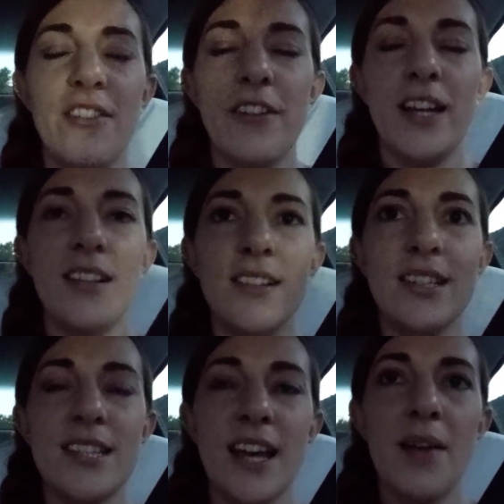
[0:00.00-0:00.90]
failed
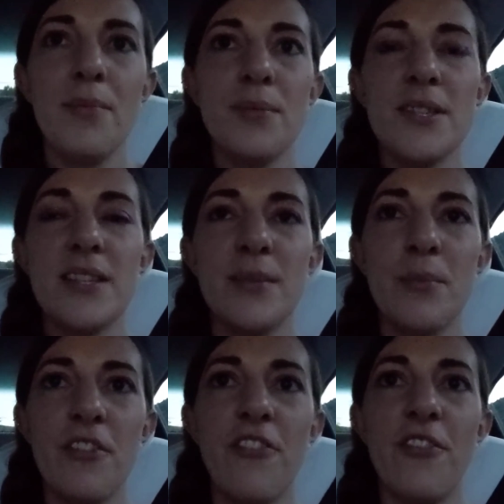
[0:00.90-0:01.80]
attempts
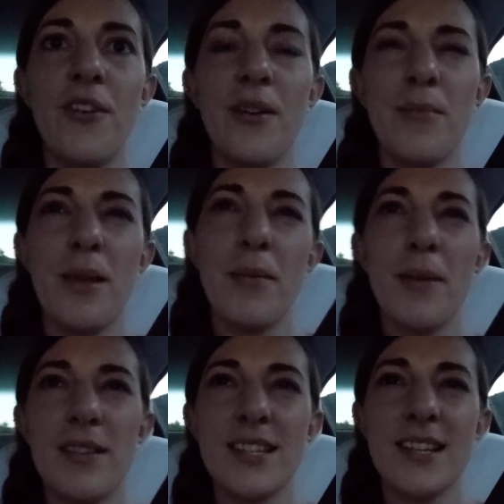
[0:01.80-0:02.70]
before, and maybe
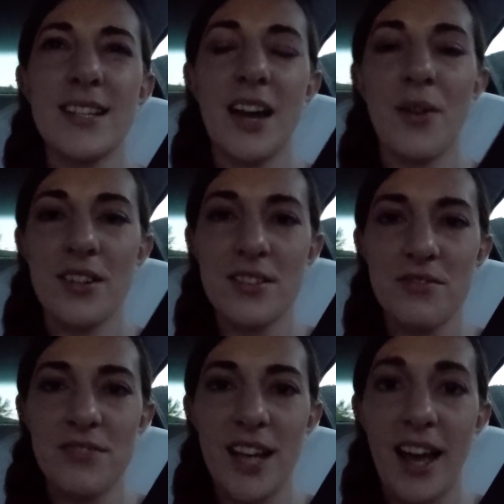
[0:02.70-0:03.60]
about 6 hours of
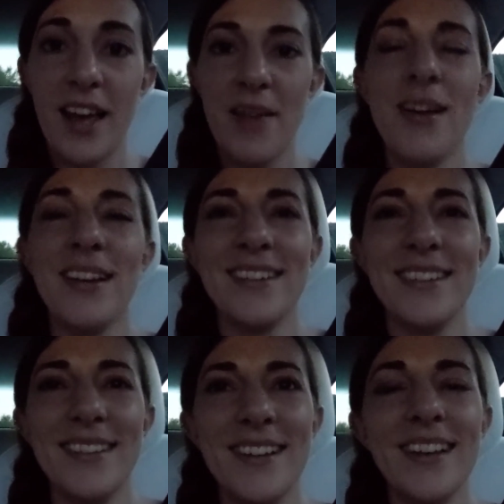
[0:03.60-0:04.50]
time
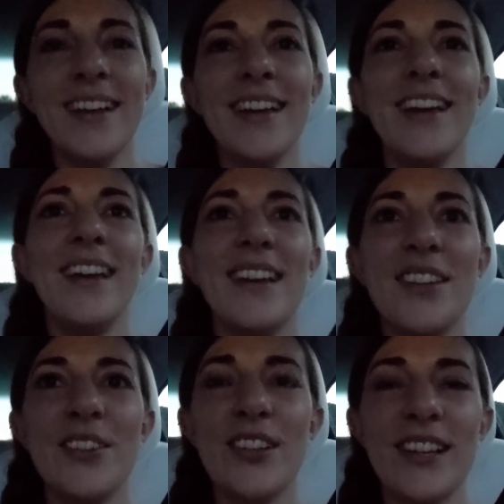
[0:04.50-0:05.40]

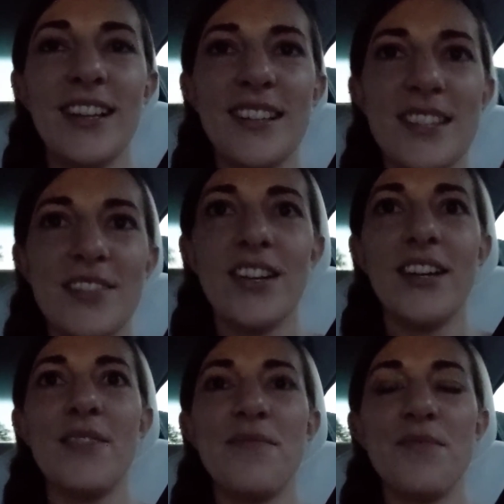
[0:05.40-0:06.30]
including lots of
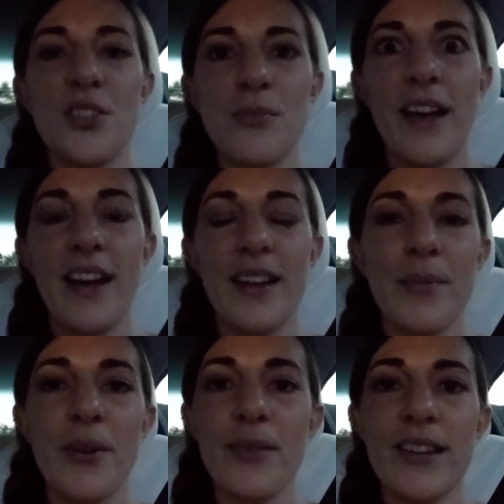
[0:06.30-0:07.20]
dramatic
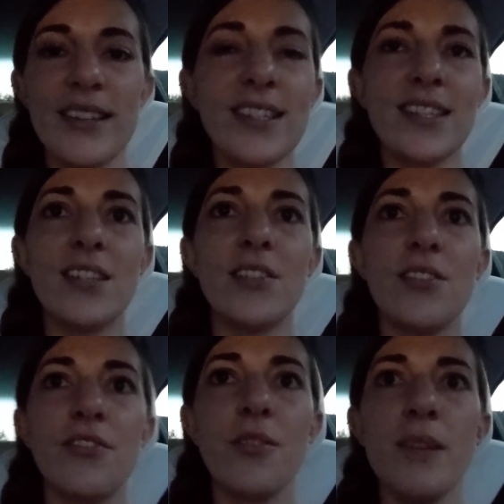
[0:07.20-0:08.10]
moments
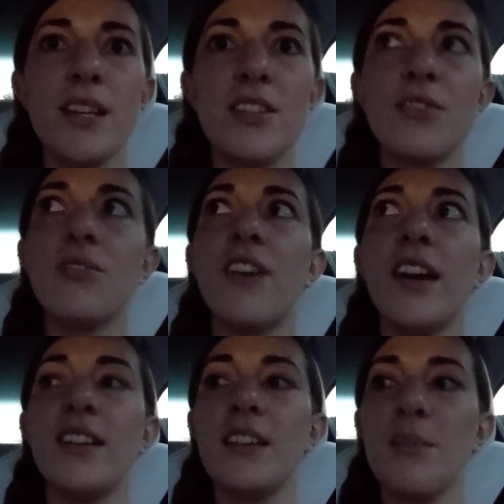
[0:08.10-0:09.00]
for me to
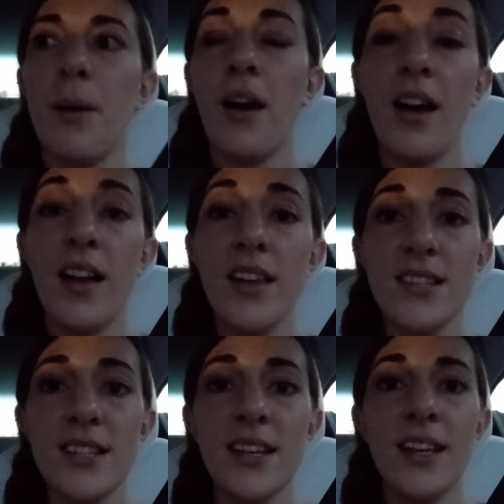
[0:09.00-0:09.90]
finally
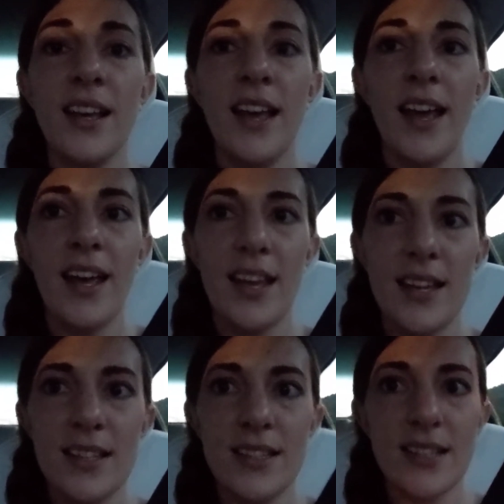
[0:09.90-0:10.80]
pause
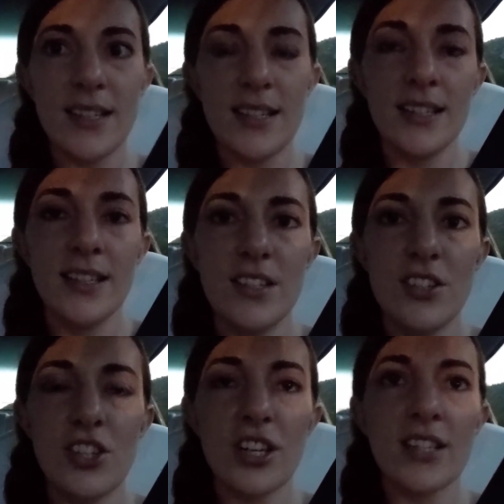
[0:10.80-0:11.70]
and
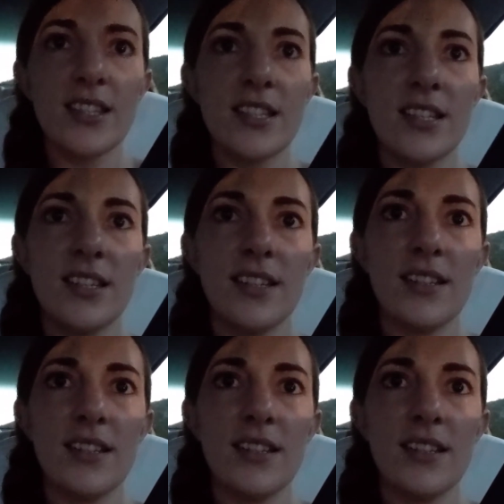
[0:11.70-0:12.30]
just